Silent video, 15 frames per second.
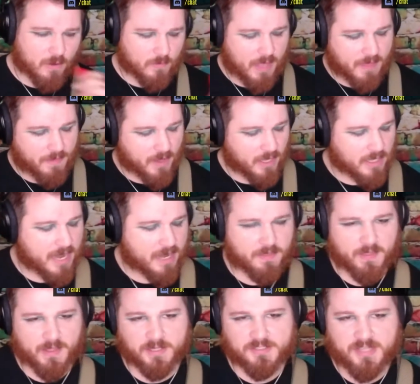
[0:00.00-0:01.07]
I think a lot of
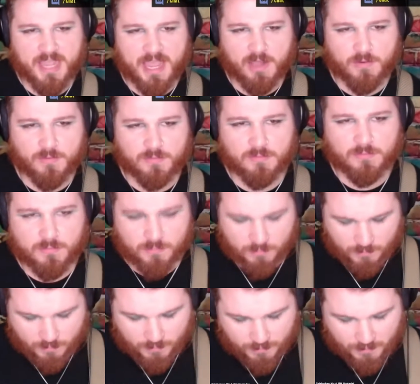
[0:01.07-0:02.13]
things count
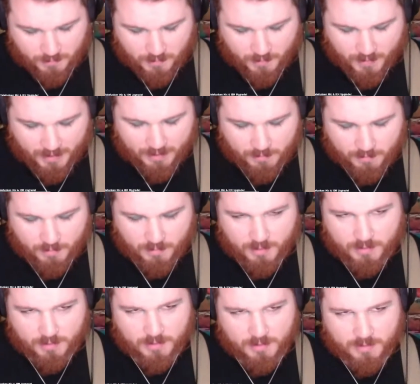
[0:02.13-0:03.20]
that
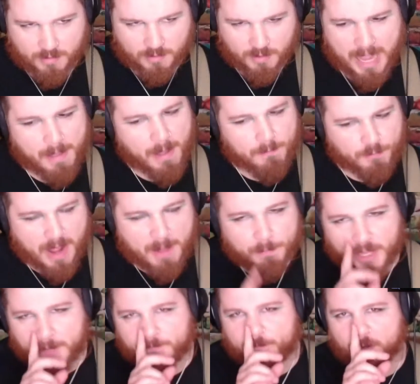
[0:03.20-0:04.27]
yeah, I'm
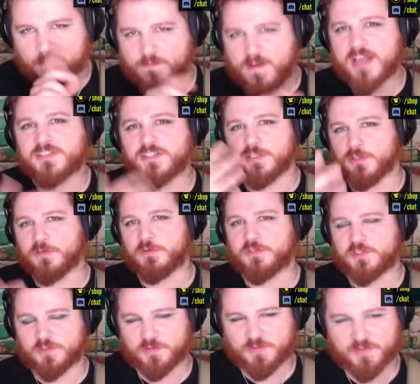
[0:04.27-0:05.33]
playing pretty fast and
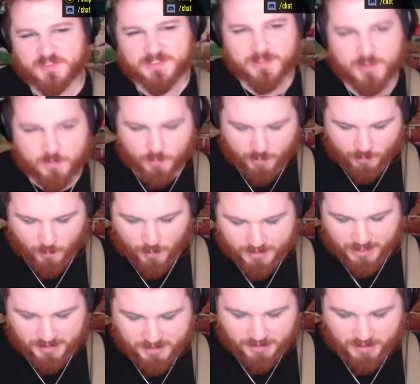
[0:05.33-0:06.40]
loose with what
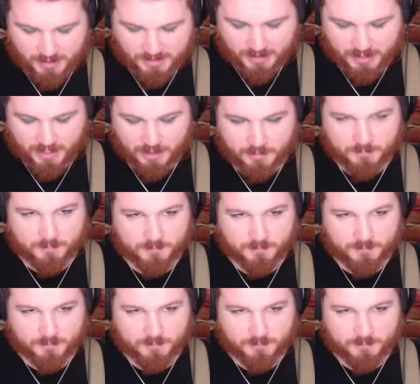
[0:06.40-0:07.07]
does and doesn't count.